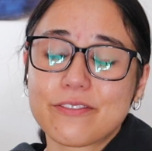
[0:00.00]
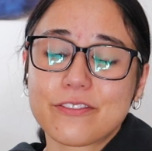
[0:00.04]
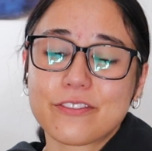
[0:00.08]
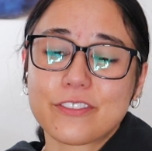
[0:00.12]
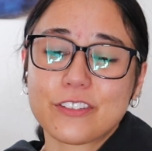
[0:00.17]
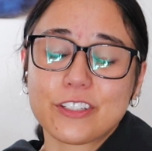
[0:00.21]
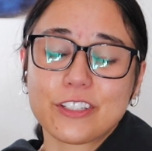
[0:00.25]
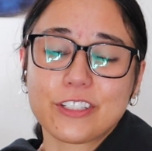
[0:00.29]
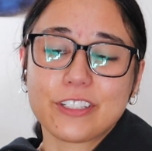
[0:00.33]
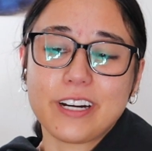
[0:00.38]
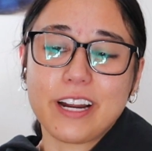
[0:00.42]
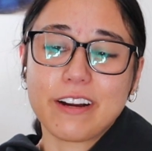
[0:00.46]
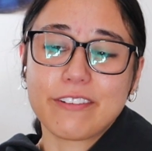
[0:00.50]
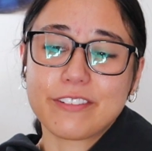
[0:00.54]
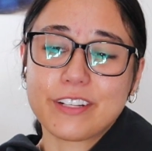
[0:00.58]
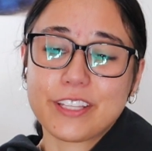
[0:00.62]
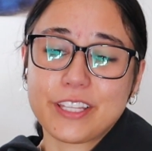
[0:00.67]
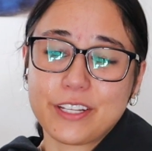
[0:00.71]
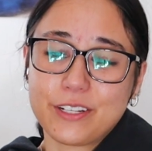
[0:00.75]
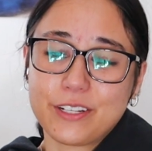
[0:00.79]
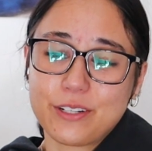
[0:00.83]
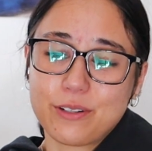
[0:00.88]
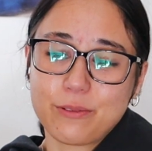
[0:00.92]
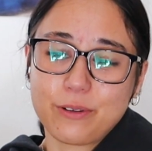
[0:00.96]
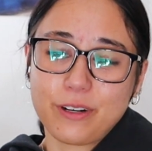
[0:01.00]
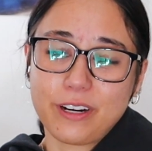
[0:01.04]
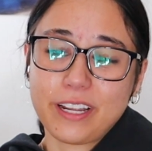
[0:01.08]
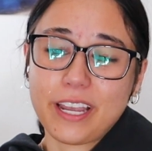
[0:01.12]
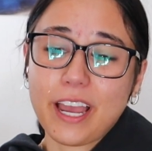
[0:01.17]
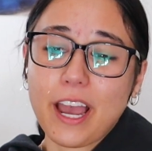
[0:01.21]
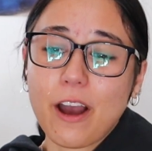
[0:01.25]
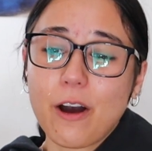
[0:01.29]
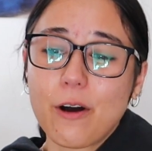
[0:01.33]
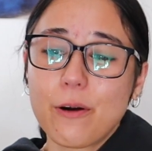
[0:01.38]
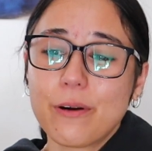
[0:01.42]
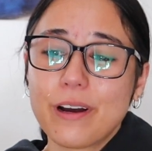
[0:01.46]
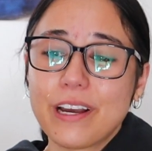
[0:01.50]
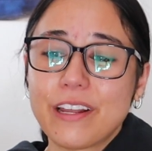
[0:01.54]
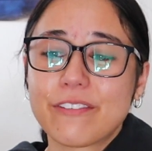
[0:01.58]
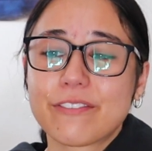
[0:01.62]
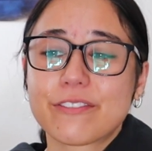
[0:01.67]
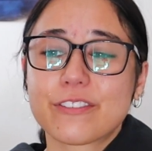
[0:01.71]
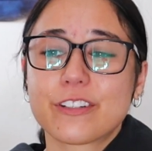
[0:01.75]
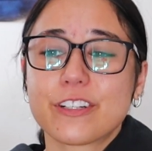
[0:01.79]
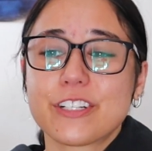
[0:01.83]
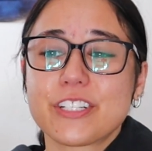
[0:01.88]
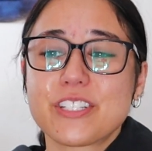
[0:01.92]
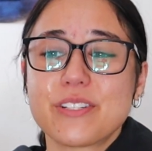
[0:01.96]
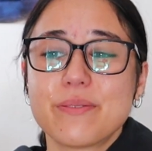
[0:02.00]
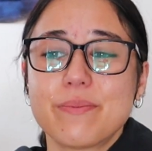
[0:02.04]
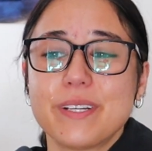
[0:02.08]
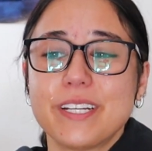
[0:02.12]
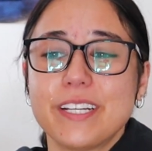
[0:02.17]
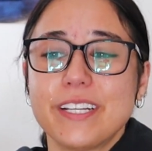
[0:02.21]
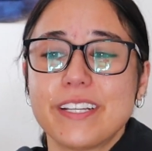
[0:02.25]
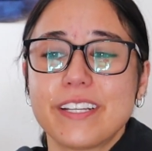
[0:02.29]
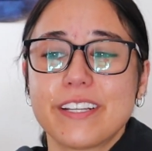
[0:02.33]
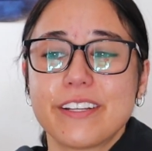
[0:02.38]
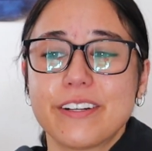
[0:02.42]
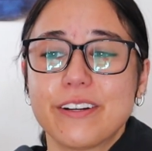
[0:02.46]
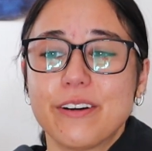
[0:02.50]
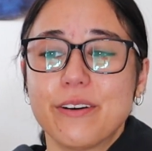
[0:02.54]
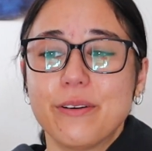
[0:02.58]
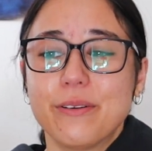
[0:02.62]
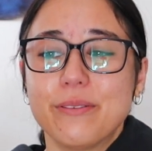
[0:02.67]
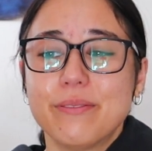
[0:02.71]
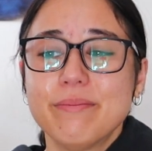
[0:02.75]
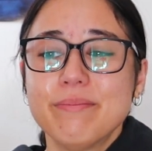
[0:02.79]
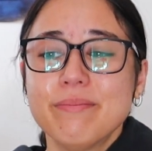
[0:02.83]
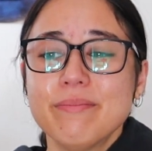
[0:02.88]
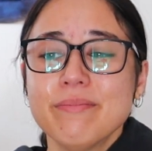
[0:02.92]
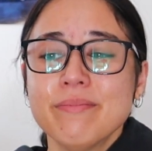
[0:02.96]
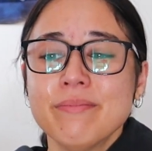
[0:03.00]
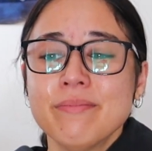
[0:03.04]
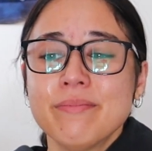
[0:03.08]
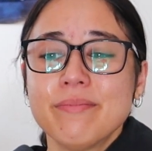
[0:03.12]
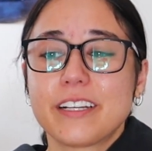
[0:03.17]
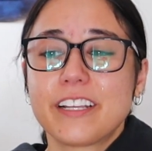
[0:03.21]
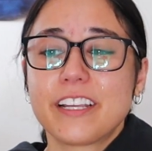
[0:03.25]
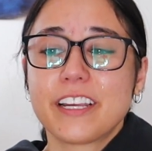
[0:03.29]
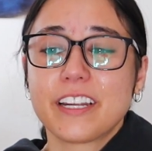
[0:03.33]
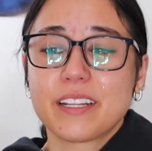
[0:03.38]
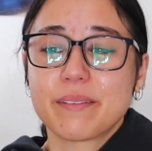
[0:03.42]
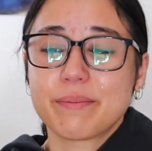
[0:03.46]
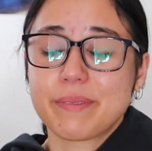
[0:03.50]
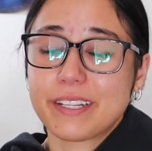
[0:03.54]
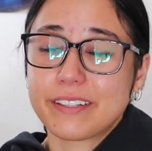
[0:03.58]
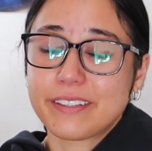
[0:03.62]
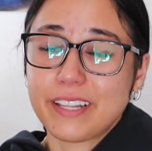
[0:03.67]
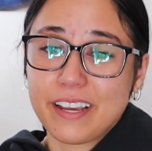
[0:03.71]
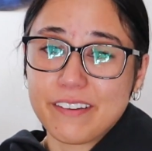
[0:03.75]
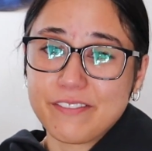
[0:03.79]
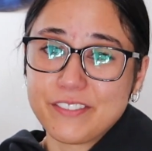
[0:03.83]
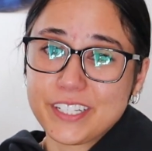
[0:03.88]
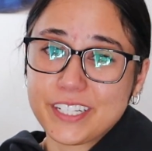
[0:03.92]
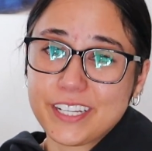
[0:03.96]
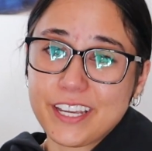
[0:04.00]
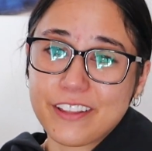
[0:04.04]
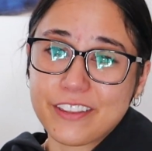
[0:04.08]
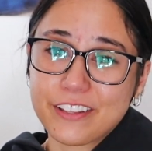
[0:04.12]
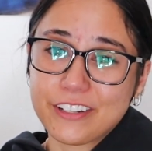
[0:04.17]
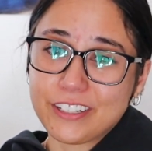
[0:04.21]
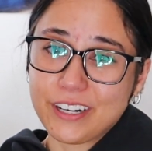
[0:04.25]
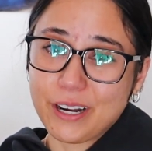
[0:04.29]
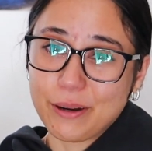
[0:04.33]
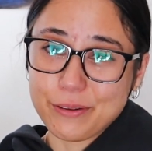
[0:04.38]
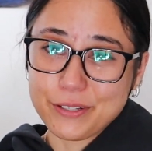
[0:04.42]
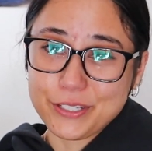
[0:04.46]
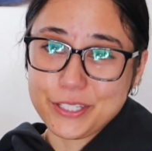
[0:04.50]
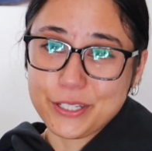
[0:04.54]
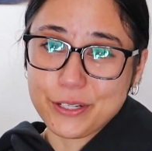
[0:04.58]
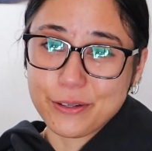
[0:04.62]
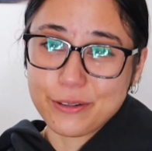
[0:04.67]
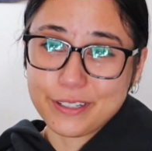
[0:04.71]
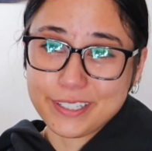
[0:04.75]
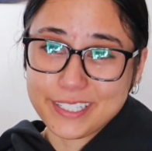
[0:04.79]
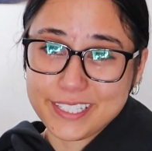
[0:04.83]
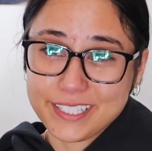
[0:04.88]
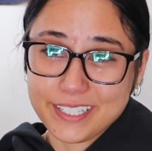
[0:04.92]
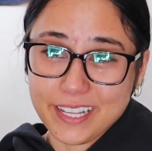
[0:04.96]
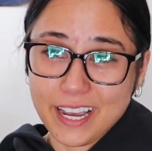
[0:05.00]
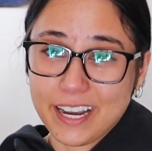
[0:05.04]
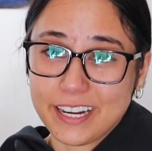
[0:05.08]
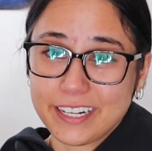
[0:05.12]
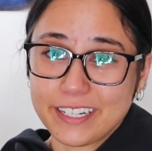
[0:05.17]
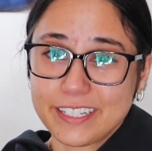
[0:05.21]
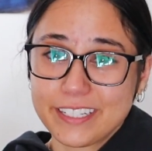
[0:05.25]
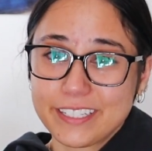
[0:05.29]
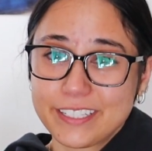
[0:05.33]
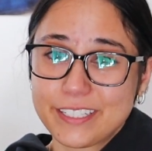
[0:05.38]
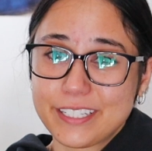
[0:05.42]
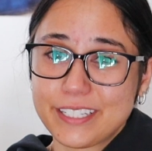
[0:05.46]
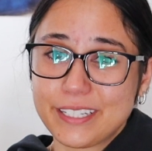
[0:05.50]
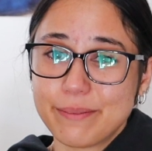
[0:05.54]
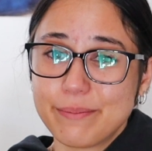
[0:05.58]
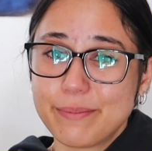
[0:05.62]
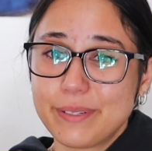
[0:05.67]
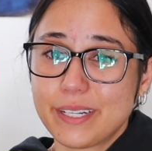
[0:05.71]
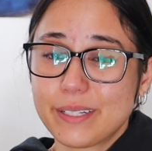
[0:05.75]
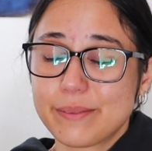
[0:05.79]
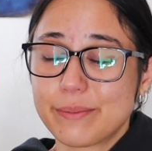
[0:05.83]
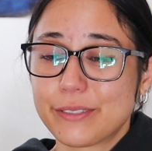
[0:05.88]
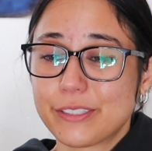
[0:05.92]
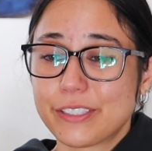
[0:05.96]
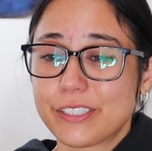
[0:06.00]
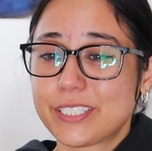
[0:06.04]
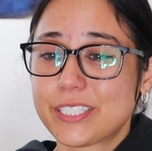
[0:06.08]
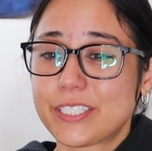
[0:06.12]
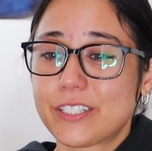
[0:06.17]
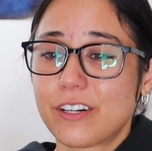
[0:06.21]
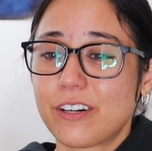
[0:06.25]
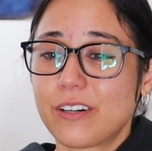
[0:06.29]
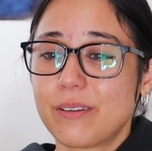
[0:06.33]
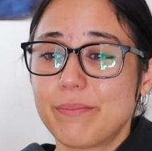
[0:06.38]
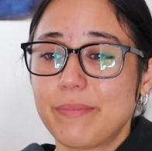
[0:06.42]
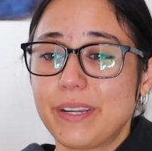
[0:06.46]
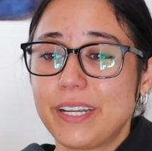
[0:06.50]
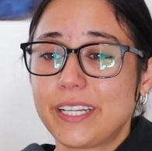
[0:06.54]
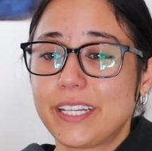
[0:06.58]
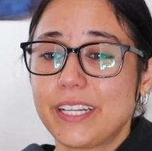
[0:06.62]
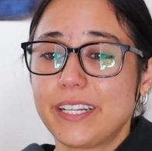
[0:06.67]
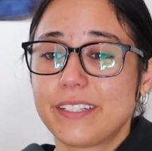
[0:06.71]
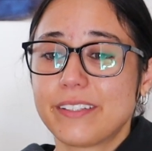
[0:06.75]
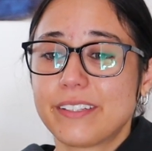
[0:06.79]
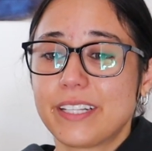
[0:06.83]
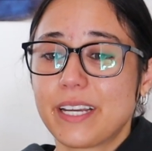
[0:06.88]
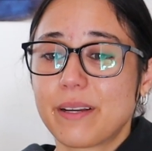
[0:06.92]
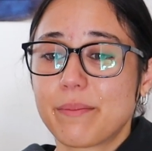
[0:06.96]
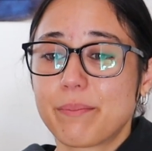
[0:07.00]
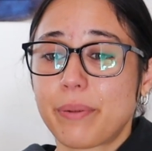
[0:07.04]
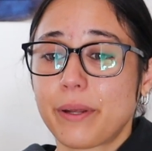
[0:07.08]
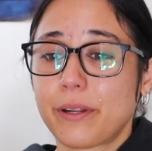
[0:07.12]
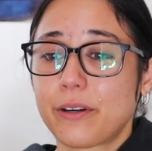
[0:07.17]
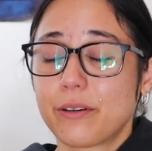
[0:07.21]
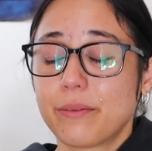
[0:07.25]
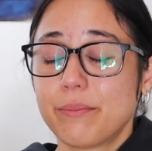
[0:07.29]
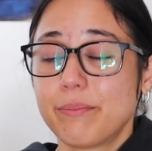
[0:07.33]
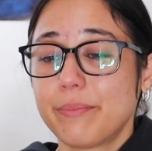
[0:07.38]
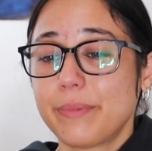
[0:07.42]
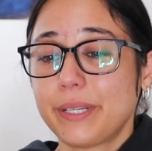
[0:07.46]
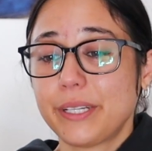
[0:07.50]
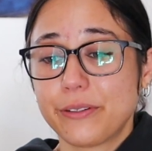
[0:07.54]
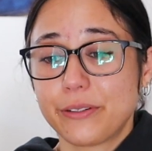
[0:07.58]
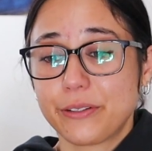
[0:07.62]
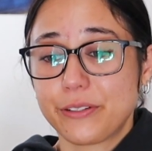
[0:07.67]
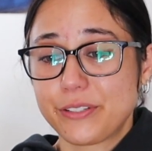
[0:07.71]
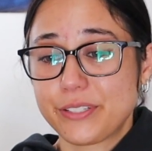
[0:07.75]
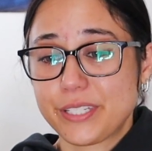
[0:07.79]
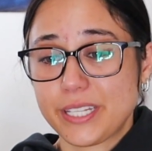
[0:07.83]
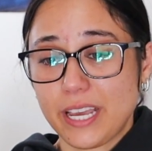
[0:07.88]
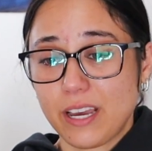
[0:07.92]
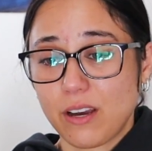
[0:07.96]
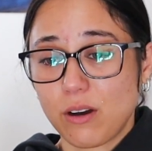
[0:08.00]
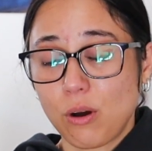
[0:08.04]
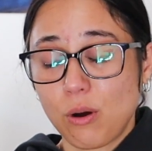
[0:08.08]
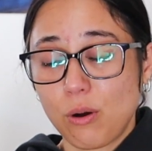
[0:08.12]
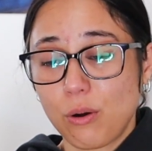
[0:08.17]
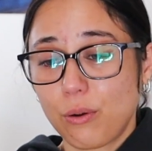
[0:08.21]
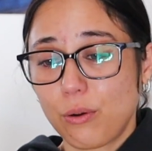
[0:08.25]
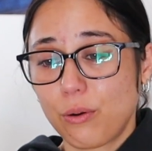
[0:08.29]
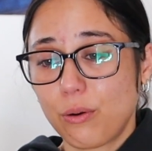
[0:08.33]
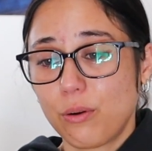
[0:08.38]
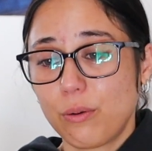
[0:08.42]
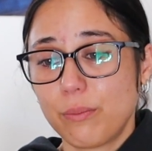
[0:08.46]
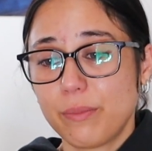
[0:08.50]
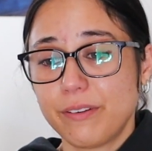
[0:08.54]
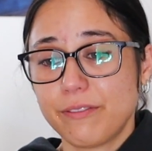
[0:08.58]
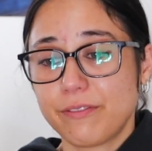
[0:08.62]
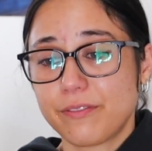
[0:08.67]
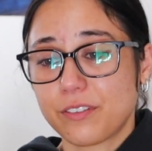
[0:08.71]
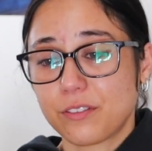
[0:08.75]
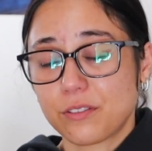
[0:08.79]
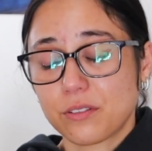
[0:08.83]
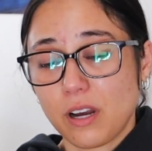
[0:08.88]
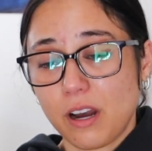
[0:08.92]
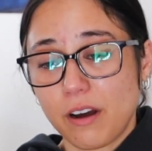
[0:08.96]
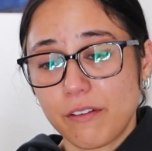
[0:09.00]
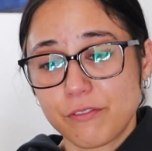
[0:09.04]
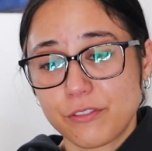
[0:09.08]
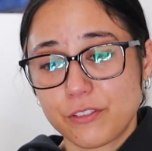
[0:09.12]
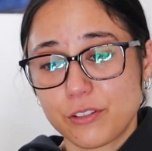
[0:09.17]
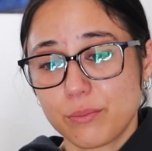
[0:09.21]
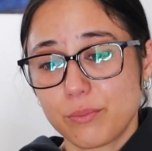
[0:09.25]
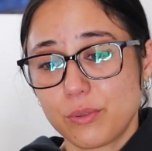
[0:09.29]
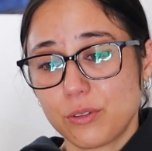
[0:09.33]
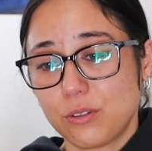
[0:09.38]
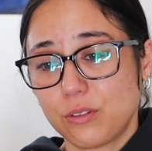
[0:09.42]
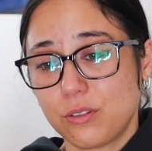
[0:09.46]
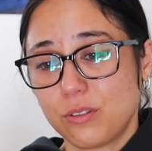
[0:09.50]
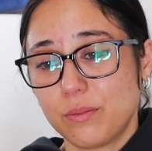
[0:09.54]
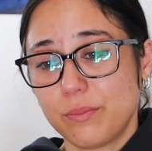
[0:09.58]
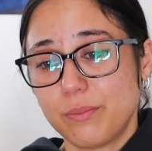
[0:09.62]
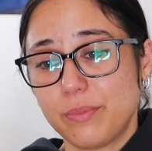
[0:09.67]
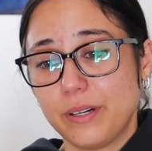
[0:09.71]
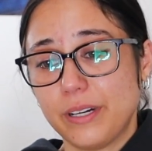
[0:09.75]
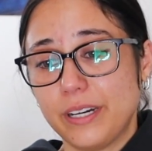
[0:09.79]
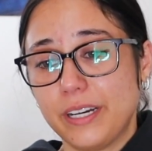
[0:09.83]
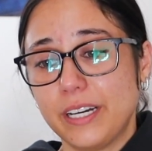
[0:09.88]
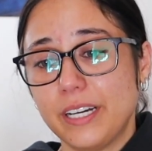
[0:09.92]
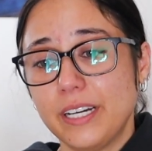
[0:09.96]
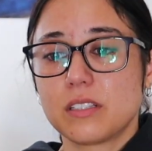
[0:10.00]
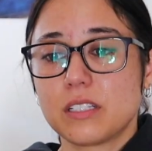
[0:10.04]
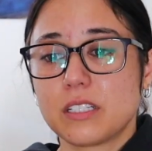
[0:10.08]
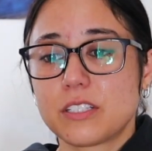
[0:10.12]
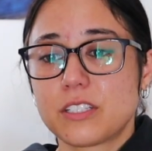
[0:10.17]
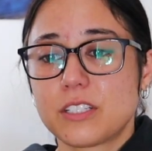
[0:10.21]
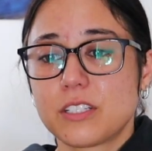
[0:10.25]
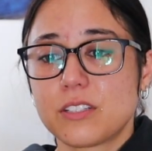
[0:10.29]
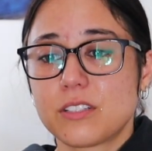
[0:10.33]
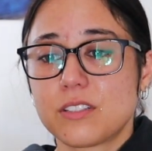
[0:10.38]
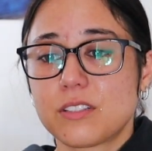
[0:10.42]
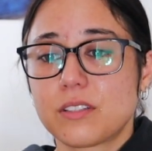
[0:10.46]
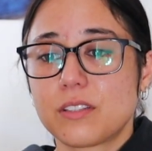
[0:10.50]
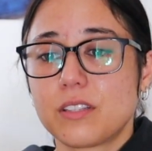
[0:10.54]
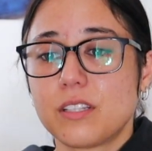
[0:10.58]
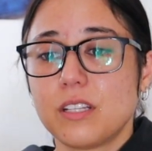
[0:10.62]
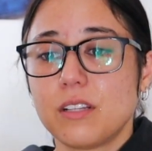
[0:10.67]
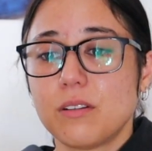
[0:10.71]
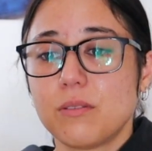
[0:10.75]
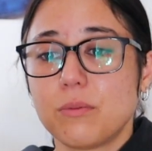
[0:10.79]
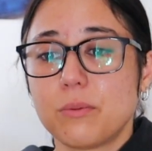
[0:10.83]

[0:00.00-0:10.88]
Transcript: for everything to work out and for it to be, you know, getting my life together. I was so excited to be able to start making like better meals at home and feel comfortable, but this is the